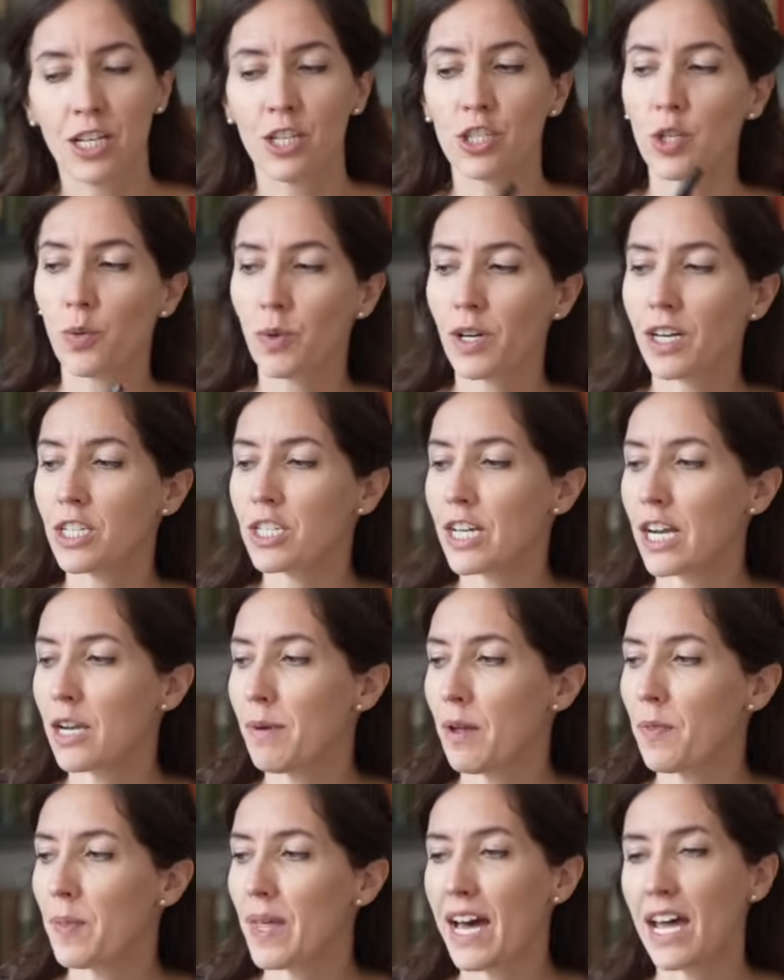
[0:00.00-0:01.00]
So we're going to talk
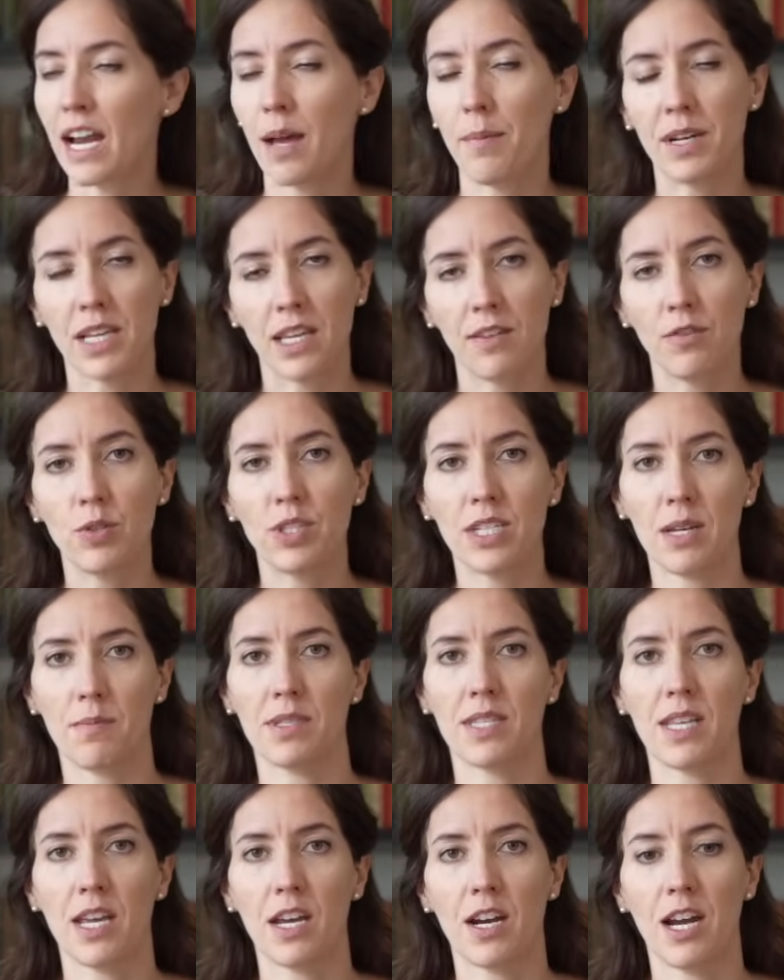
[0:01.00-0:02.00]
about that. I'm going to give you
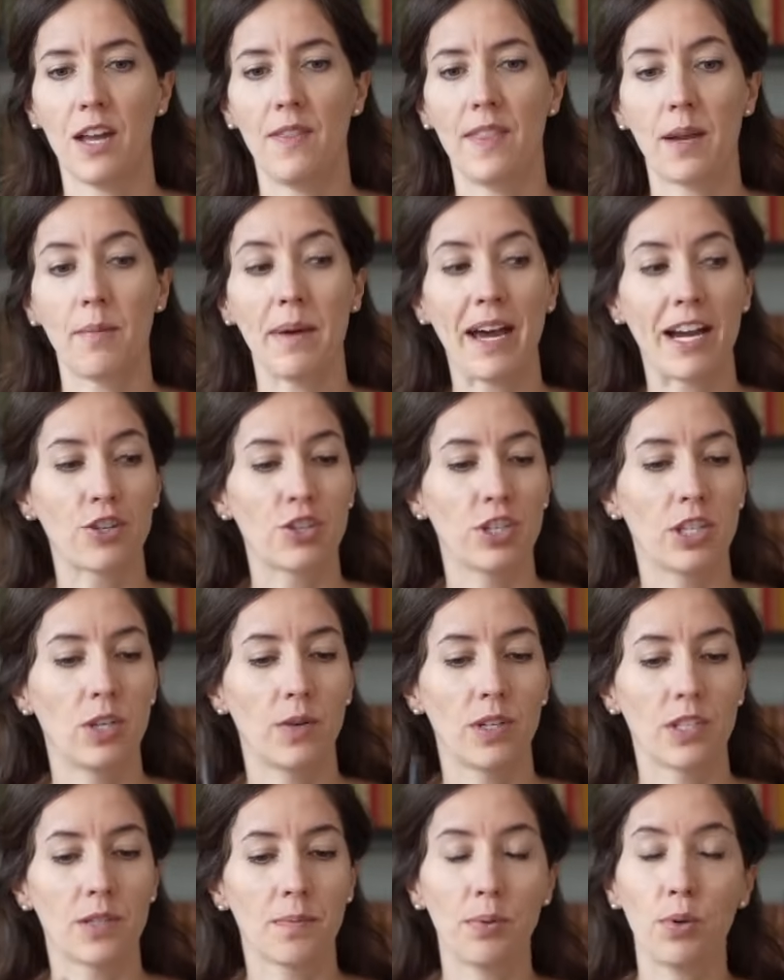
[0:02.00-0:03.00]
tips there, and then I'm actually
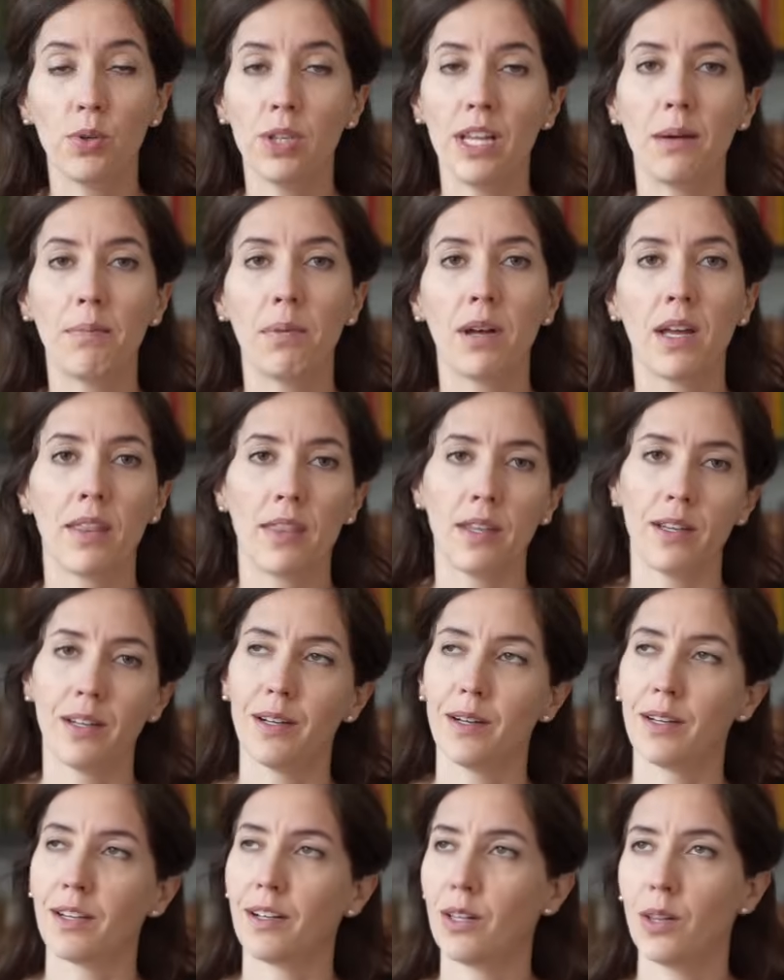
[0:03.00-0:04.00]
going to pull up
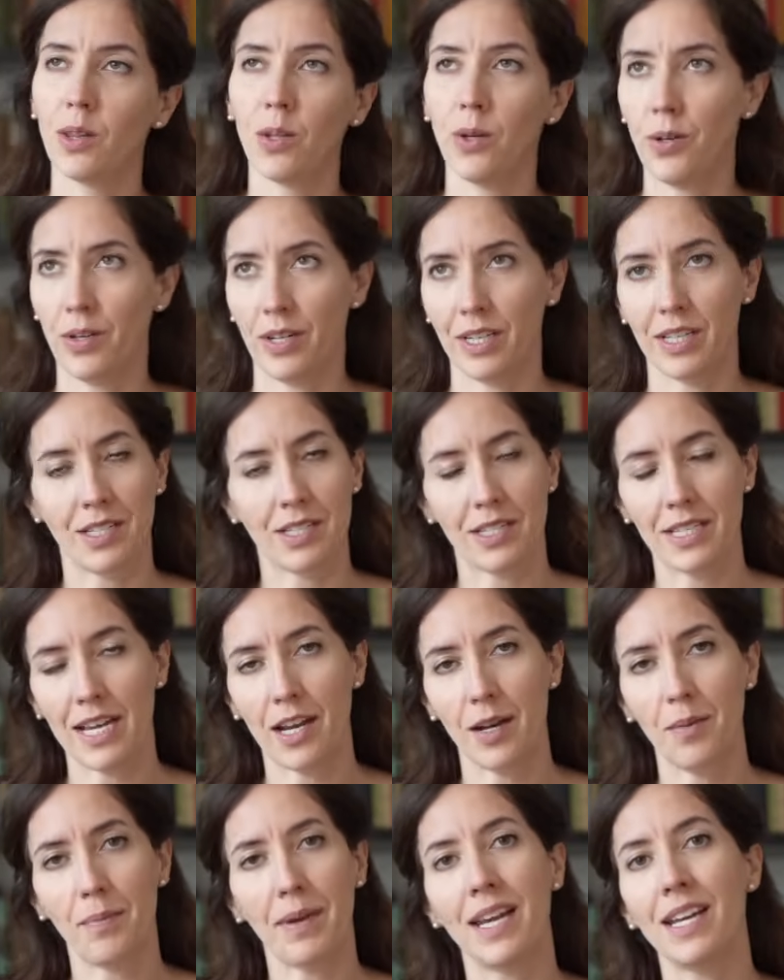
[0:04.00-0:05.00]
the glorious
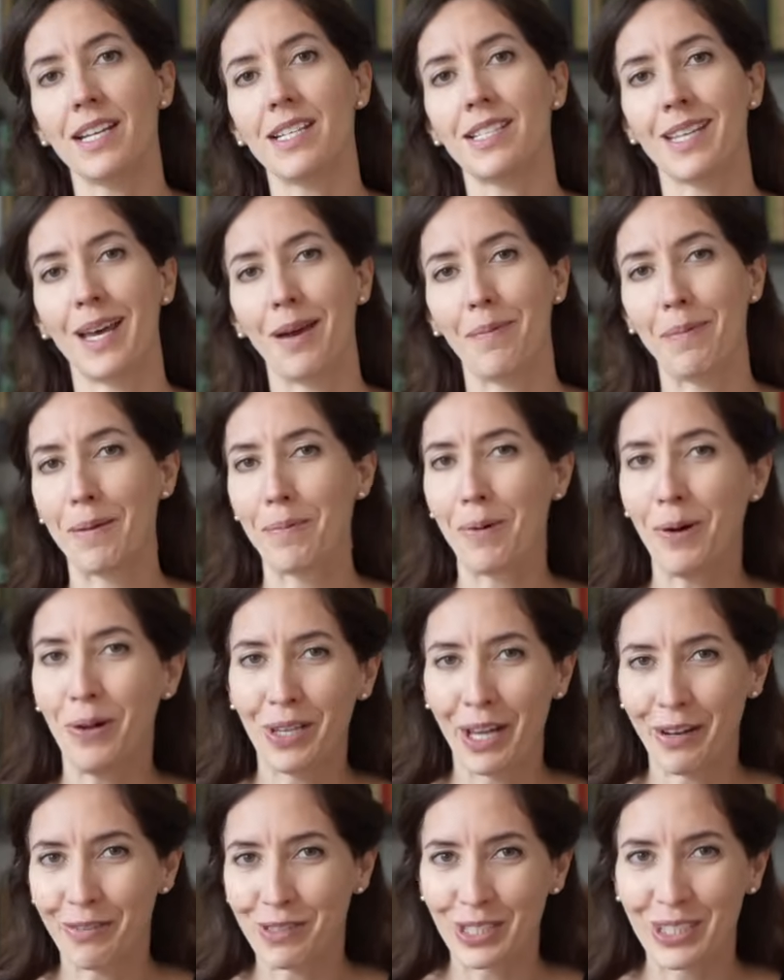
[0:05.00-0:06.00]
database that people
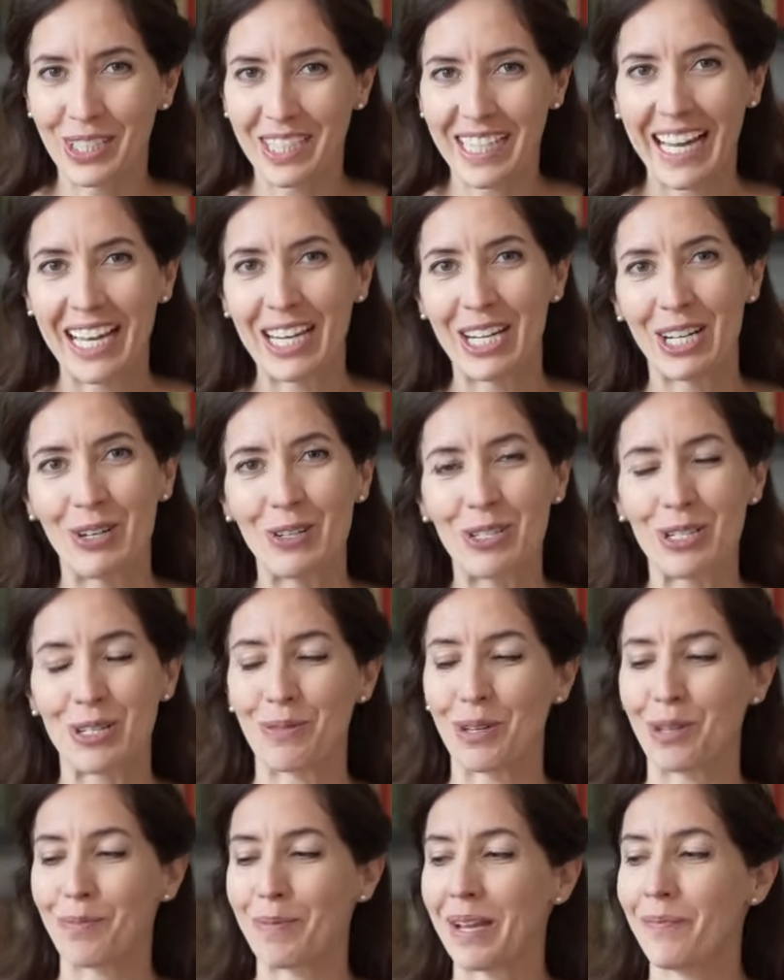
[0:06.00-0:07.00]
love to look at in Notion
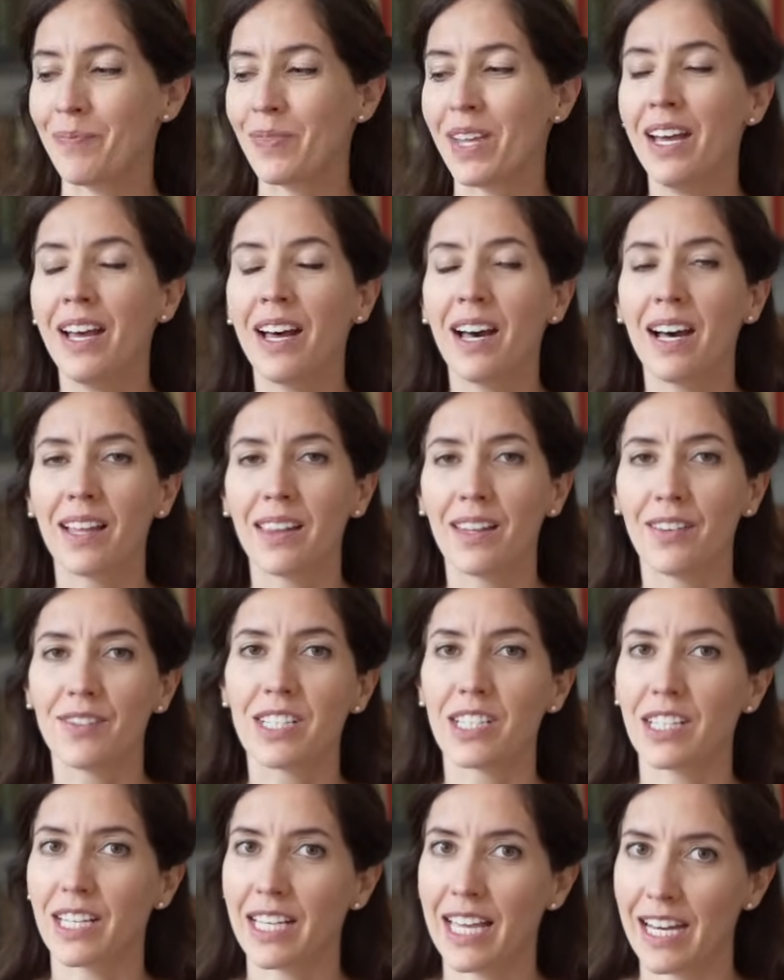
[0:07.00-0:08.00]
with me. I love
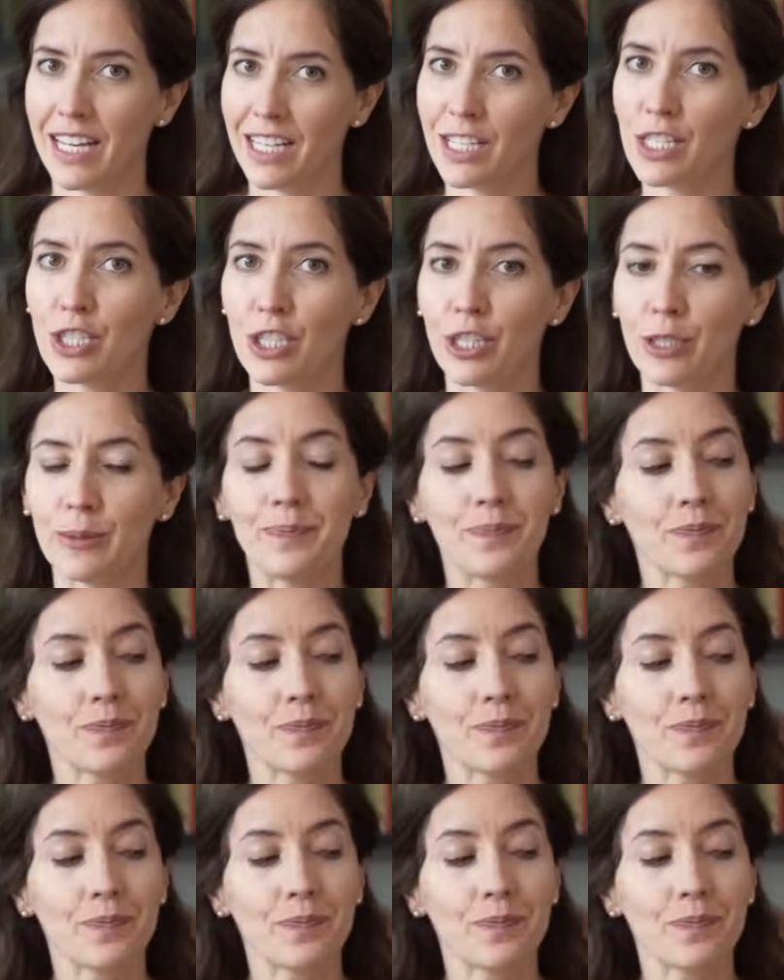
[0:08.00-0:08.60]
to look at it too.